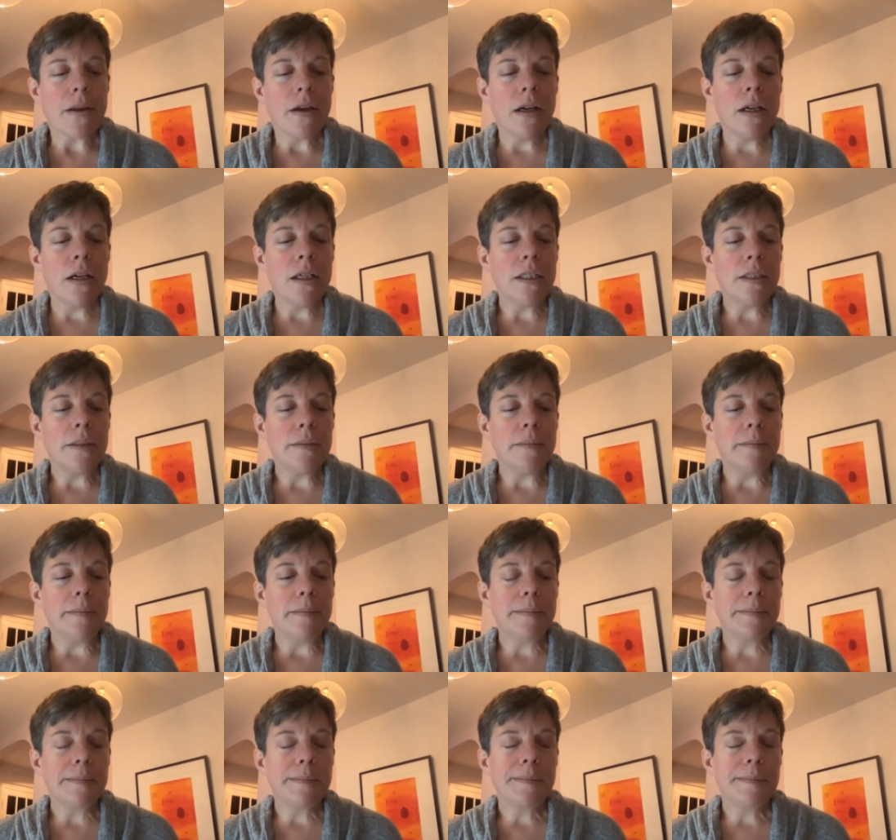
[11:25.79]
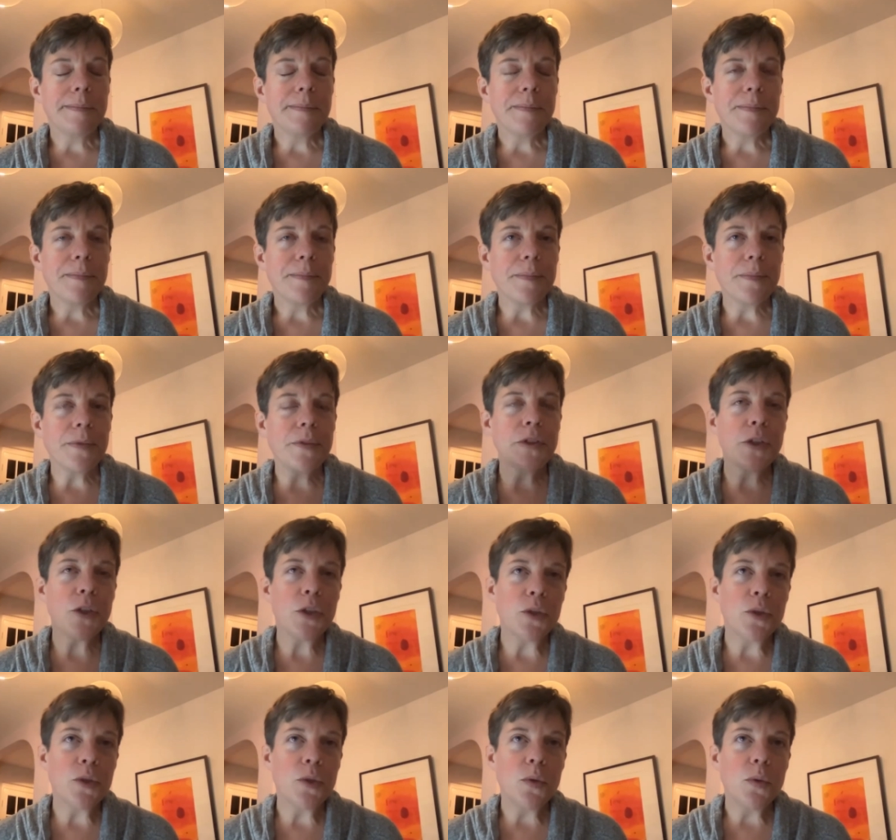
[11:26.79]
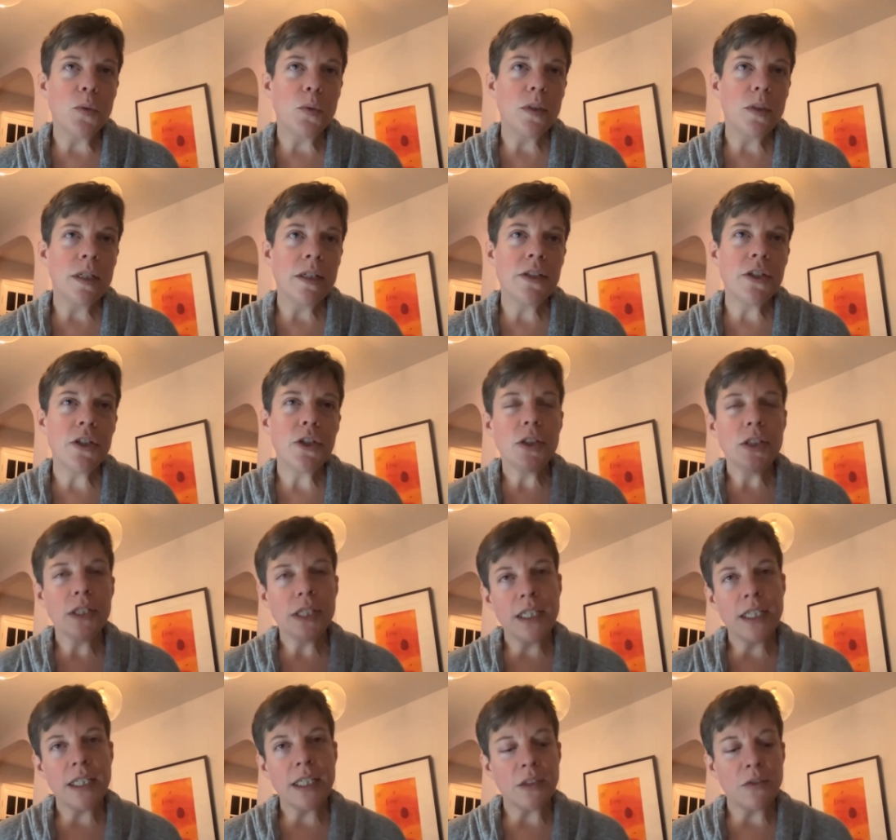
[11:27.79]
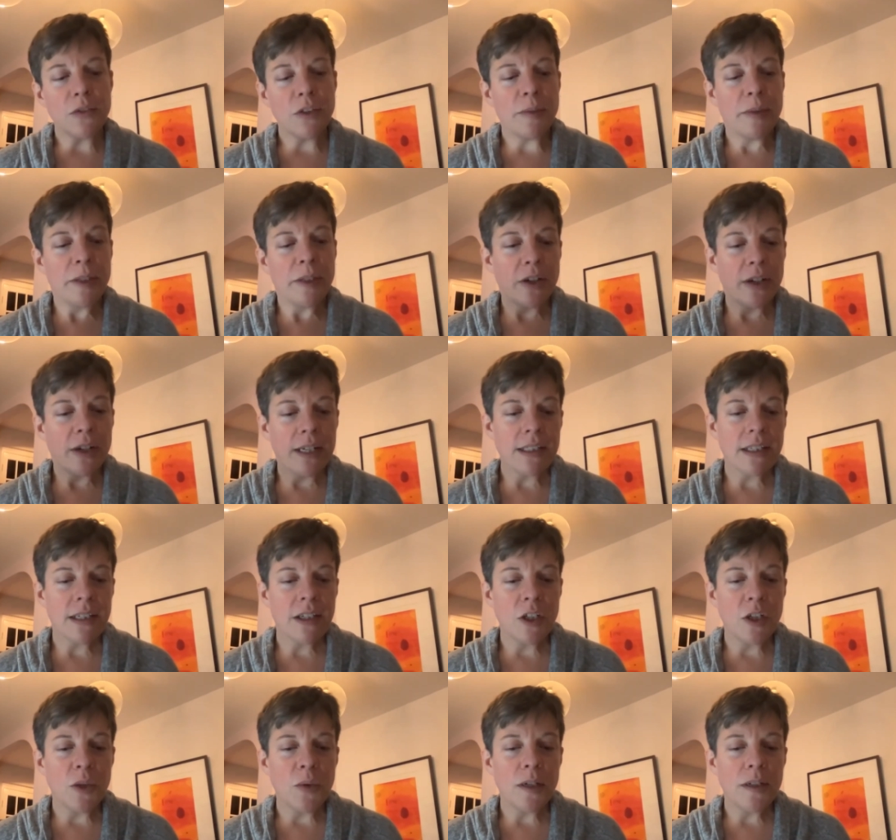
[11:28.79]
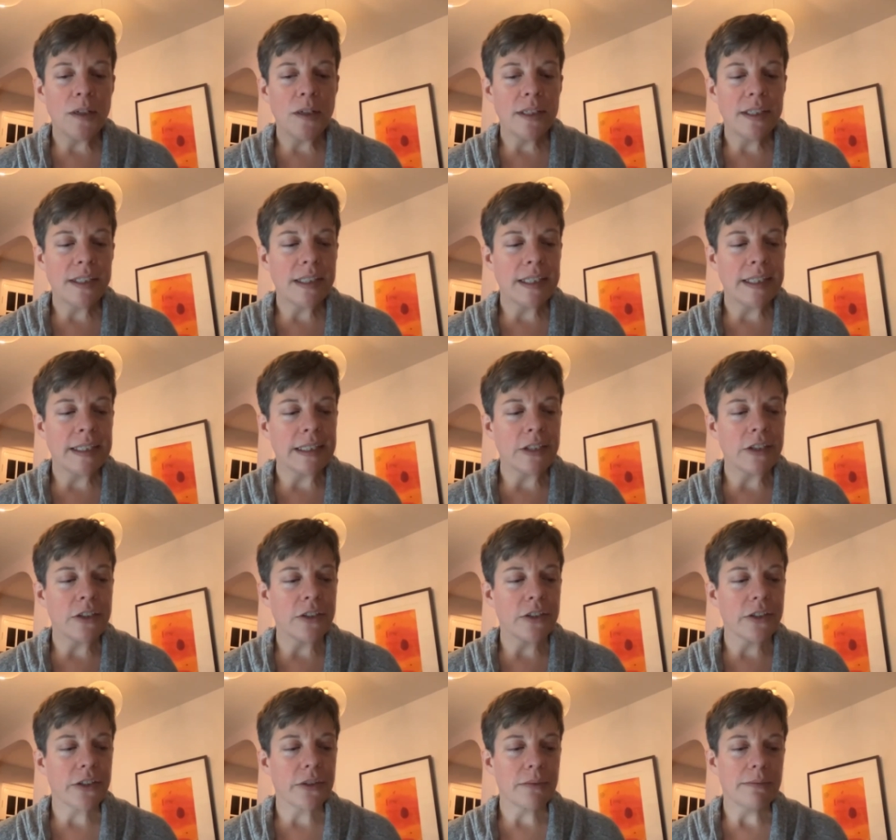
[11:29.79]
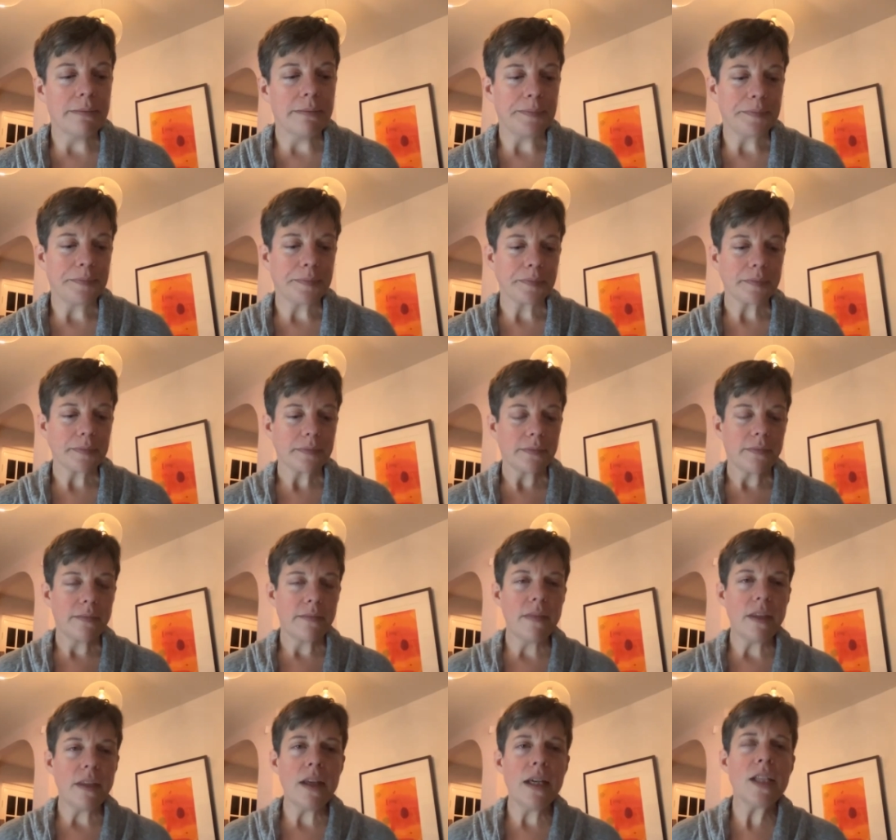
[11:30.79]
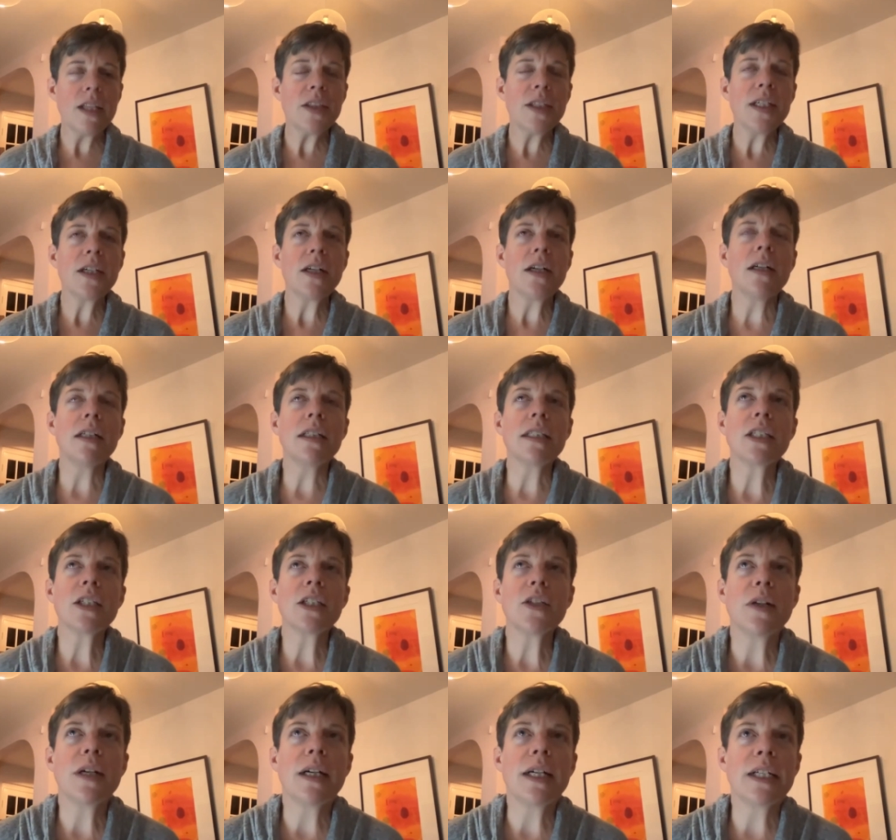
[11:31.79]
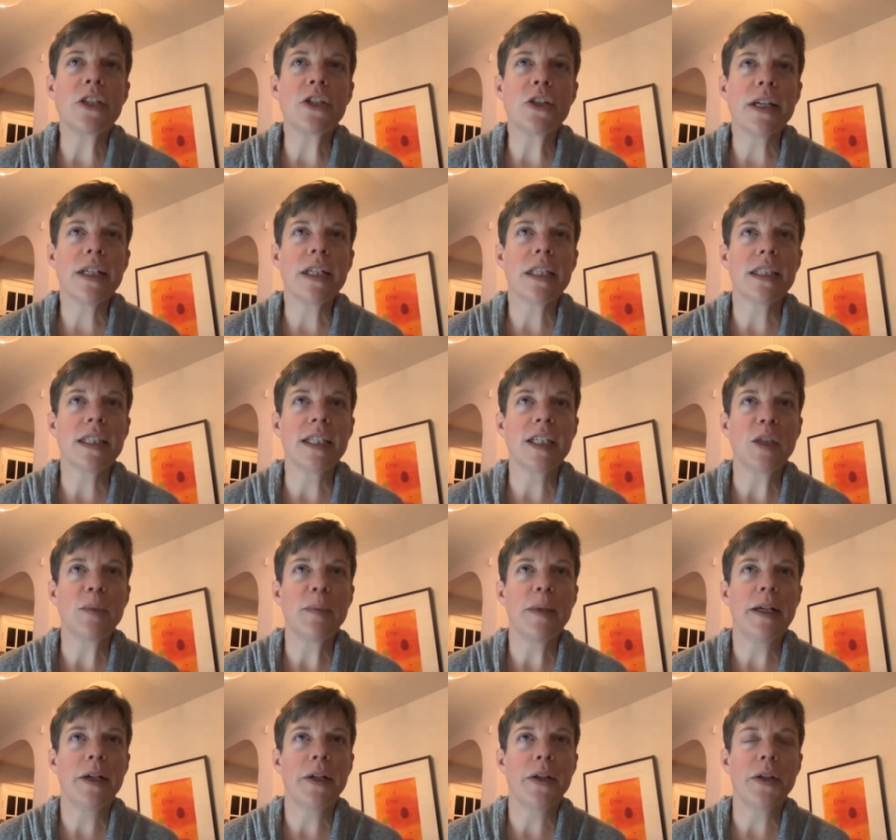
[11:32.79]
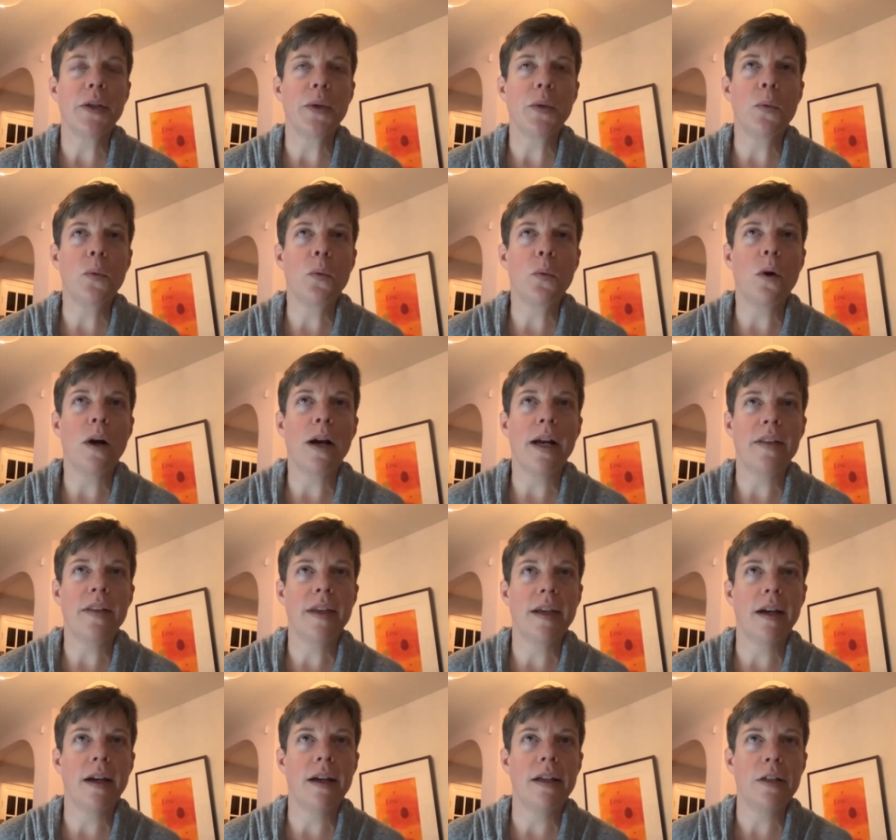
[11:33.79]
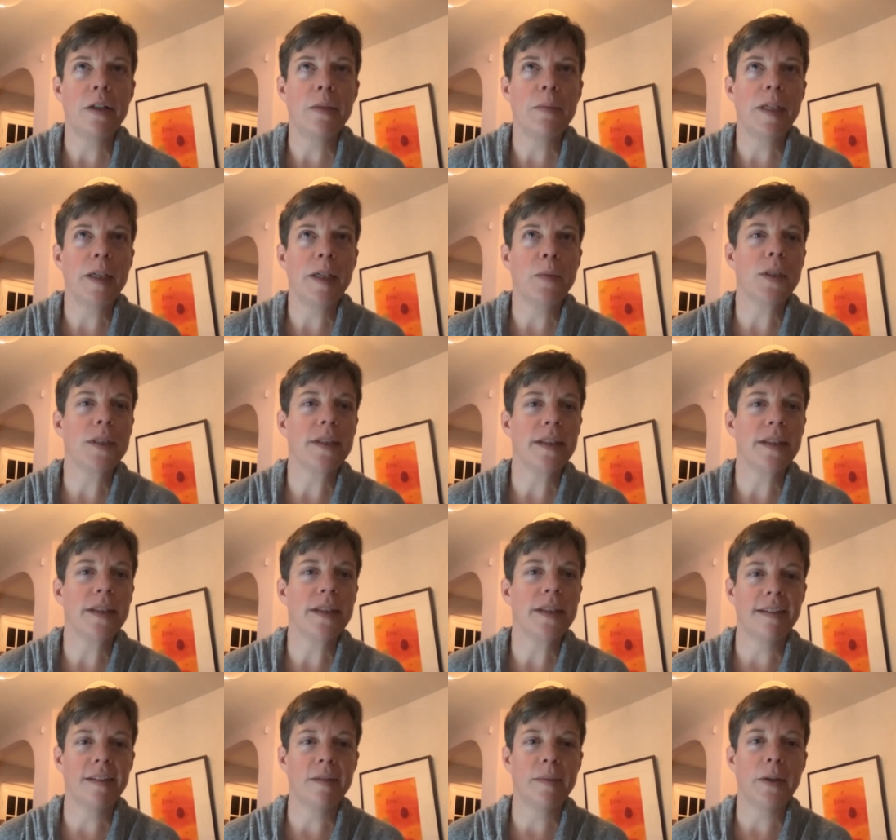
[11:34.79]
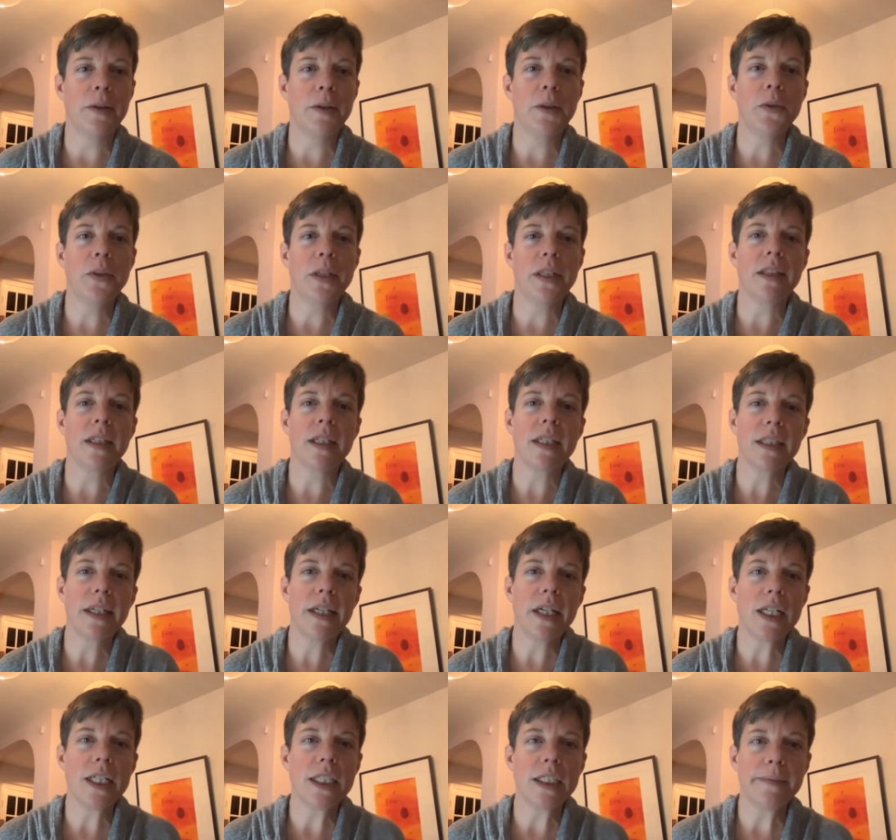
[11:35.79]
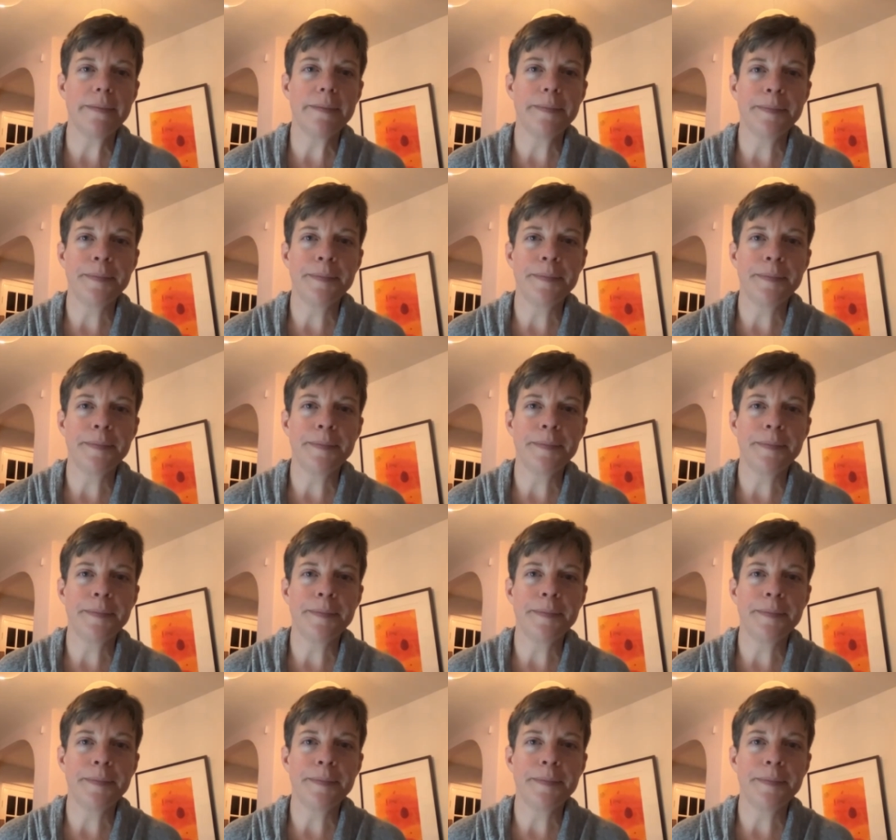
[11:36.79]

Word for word: Um, so as you're looking at the room and you're asking, who are these dancers? I think also I try to think about why they hired me and what that says about who they think they are,